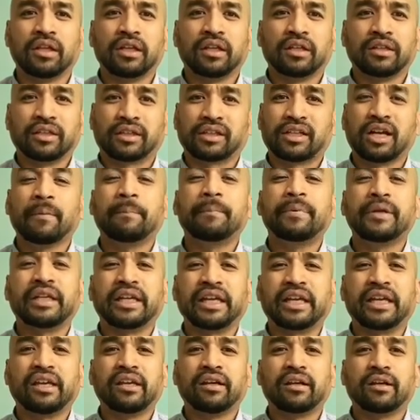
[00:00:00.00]
The
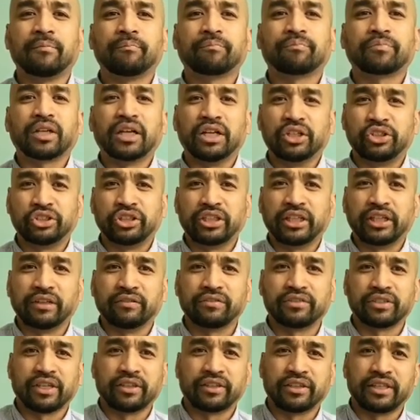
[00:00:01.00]
company
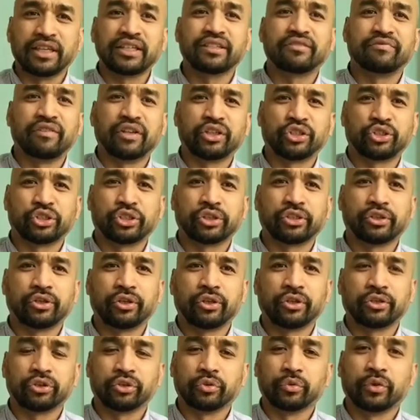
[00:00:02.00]
achieves this vision
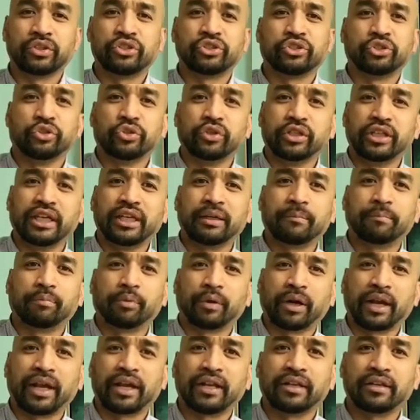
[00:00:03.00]
through its unique
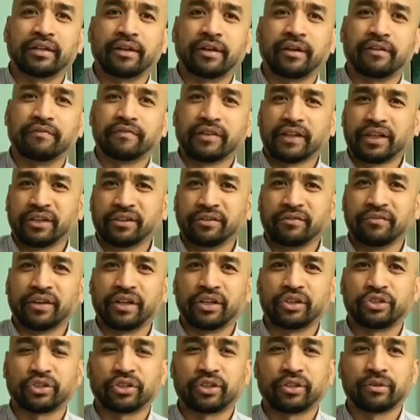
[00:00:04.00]
brand of
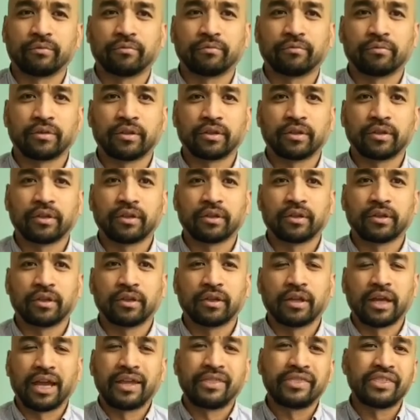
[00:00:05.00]
innovation.
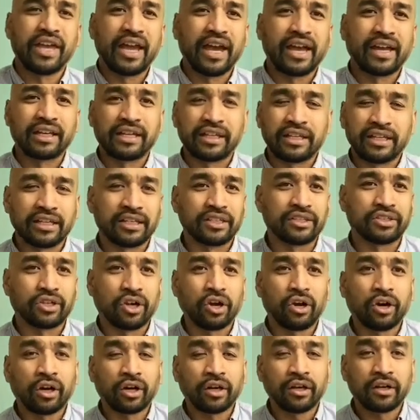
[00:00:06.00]
And that is
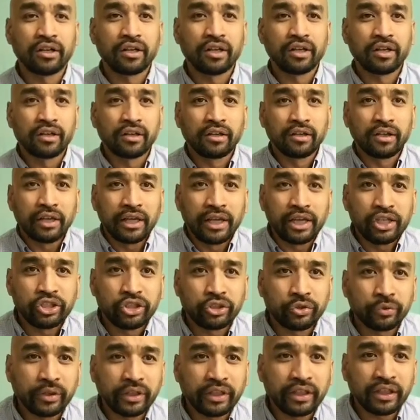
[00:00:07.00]
our
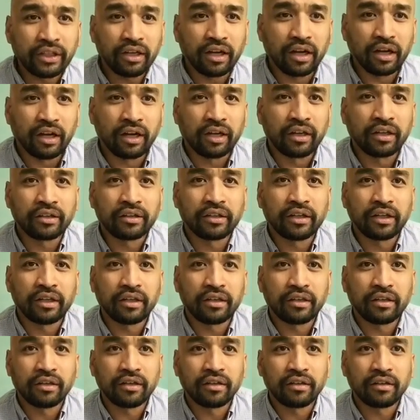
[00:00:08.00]
history on
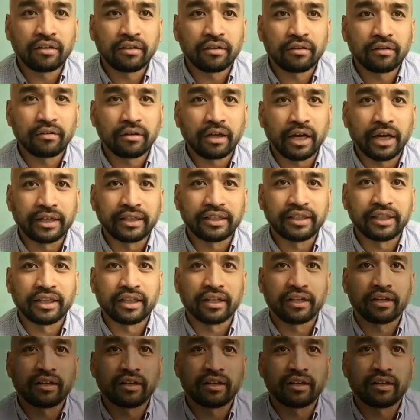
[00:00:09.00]
IKEA.